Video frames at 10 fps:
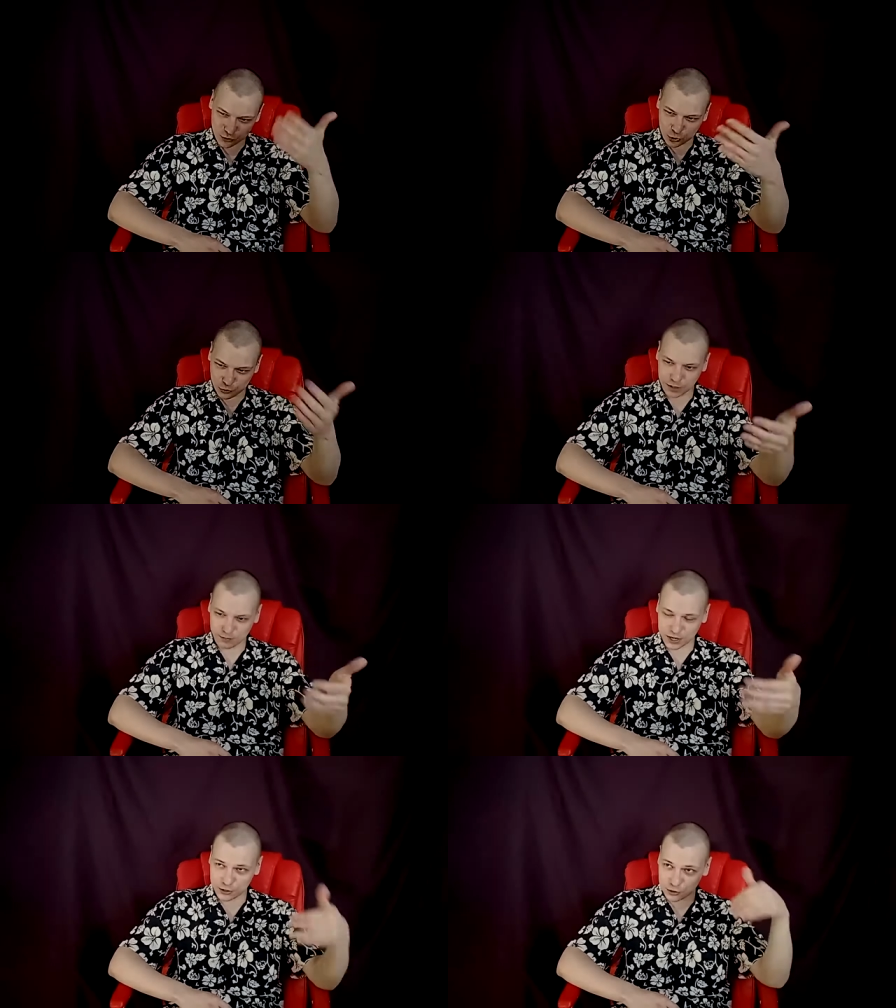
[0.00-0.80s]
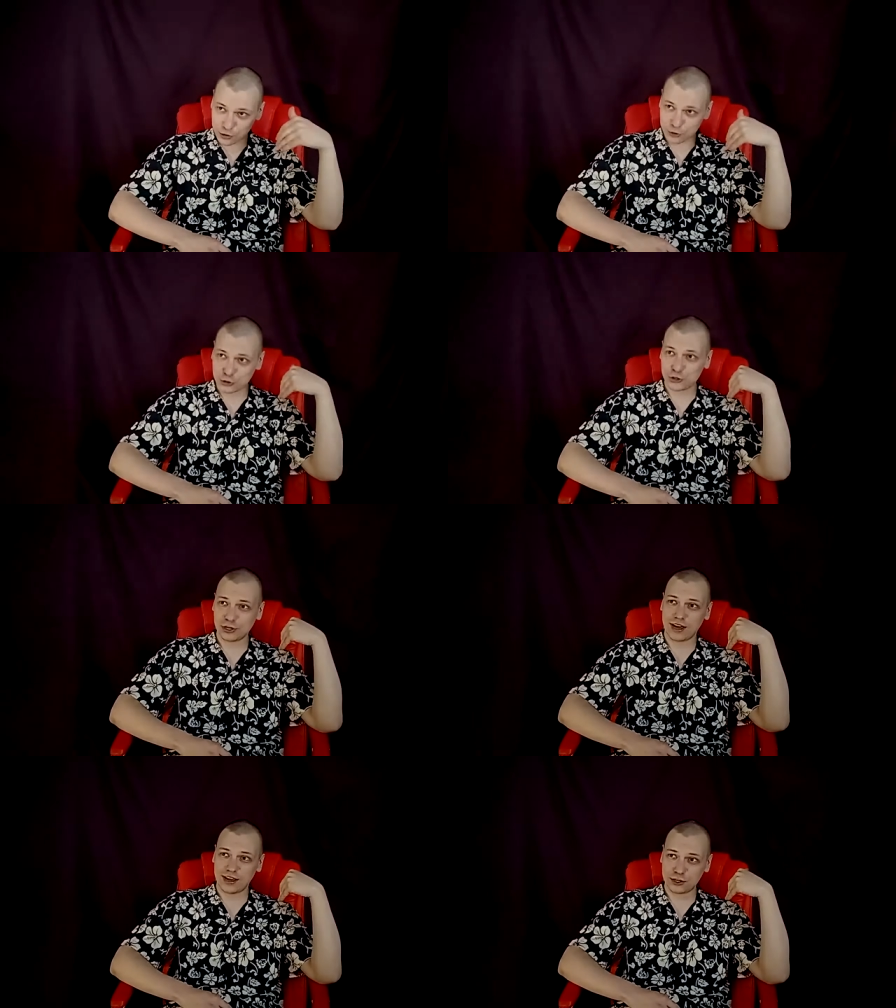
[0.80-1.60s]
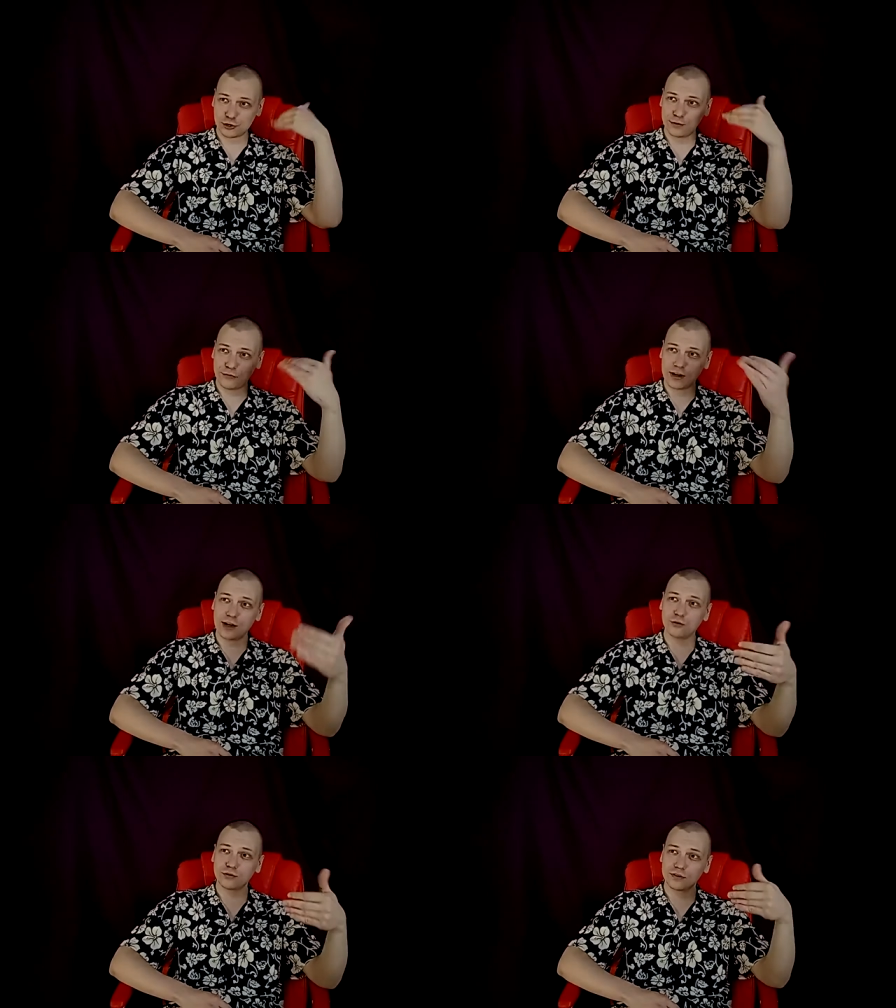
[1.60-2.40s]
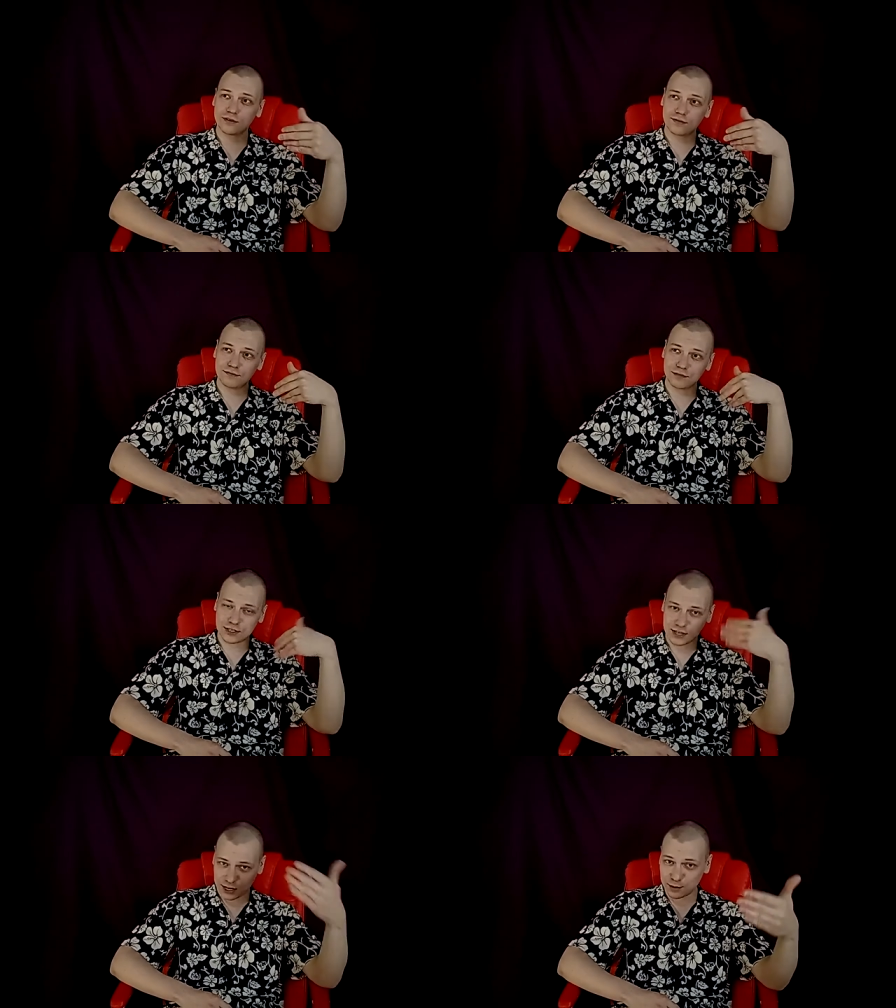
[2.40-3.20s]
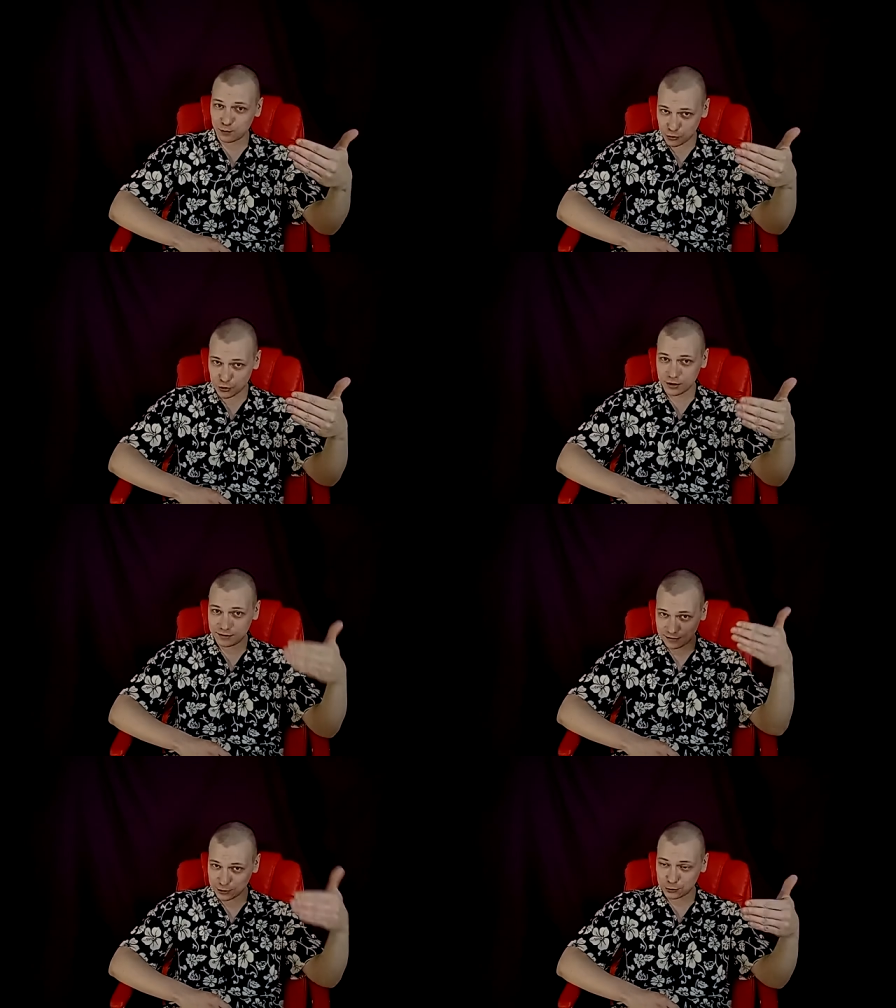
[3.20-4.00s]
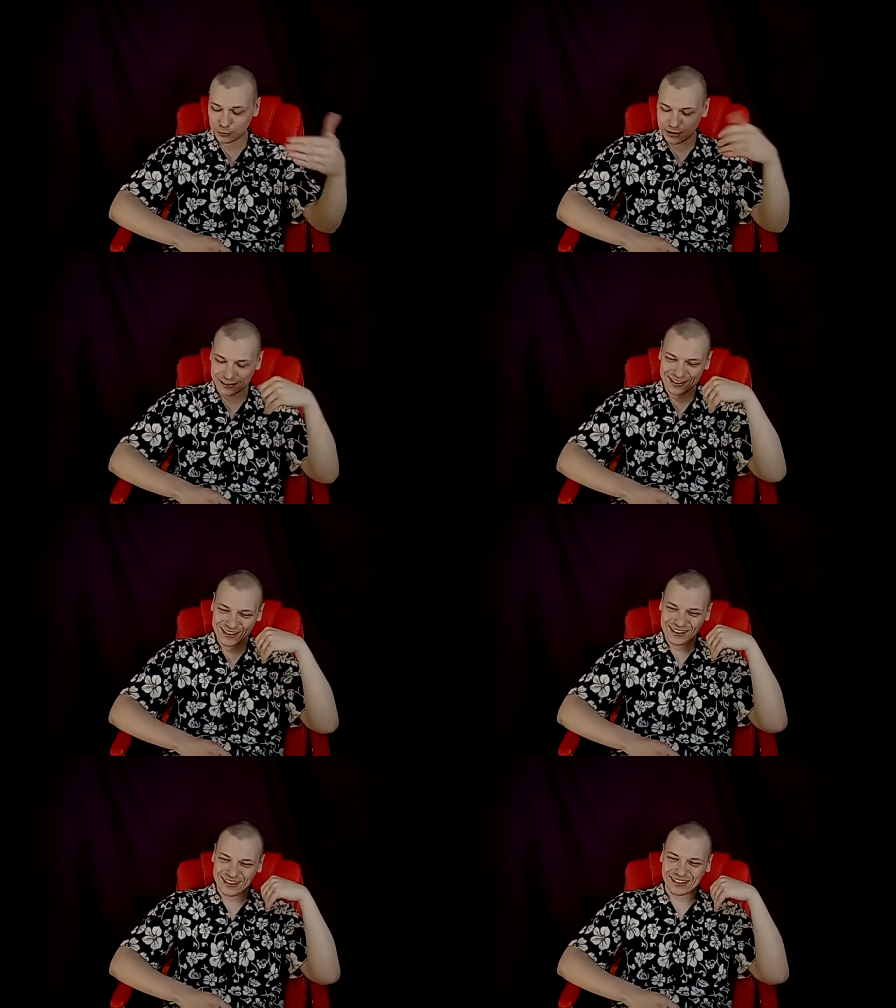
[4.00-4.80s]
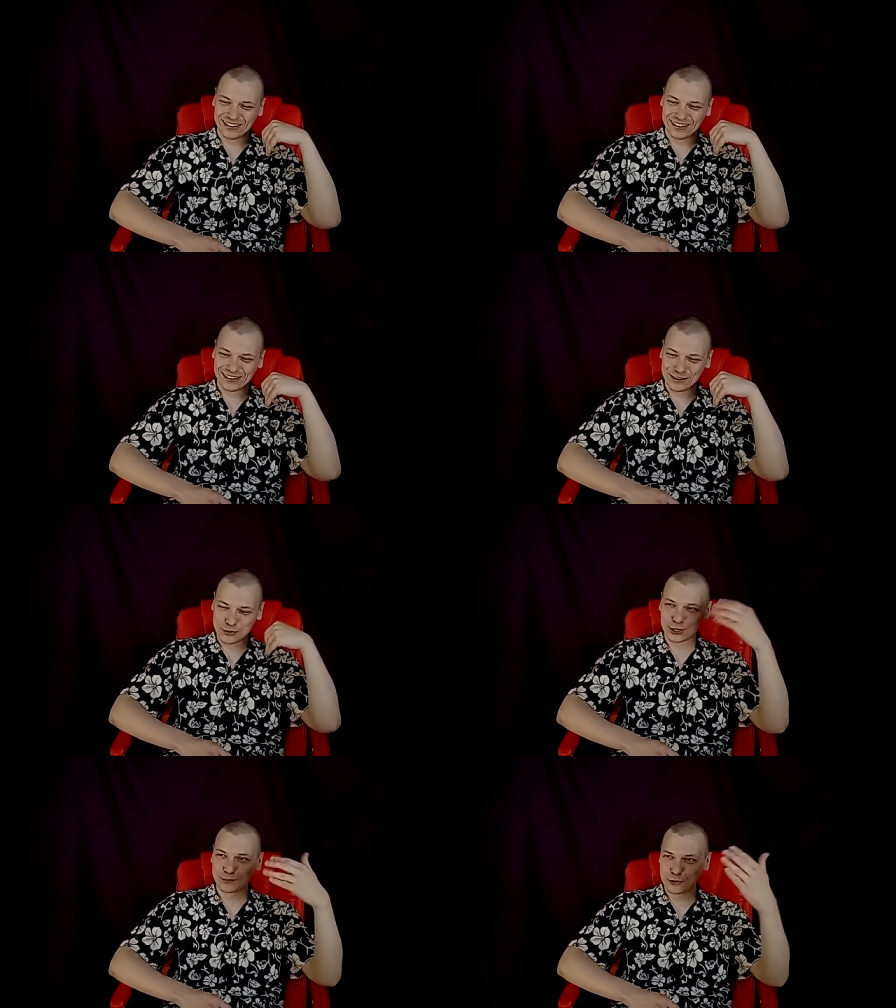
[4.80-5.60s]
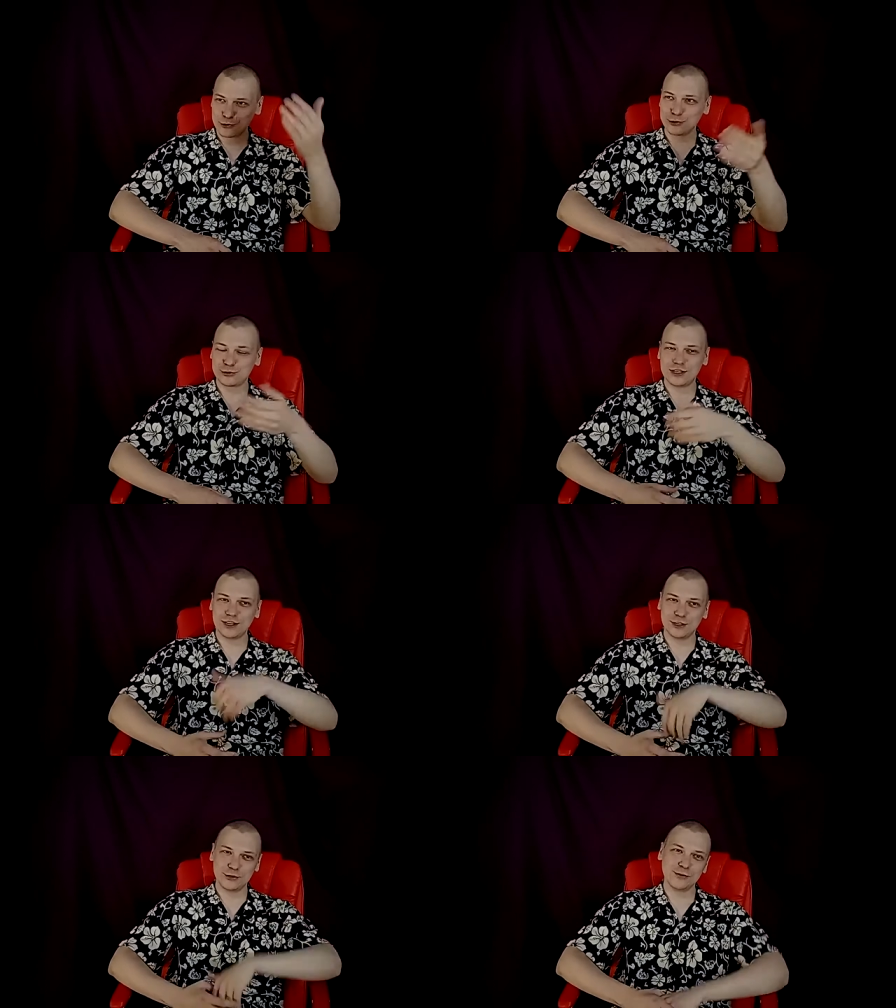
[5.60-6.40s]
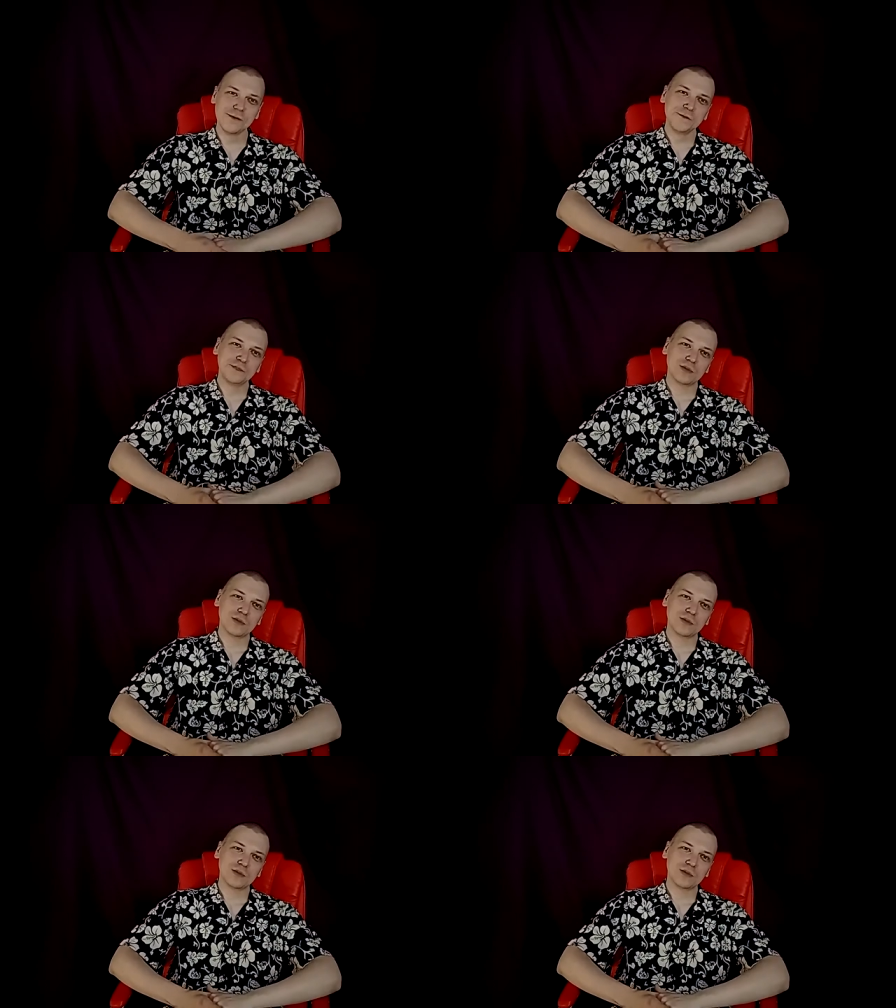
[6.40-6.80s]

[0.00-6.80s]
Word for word: during my search, I actually found a second point, this one, uh, which I'm going to tell you.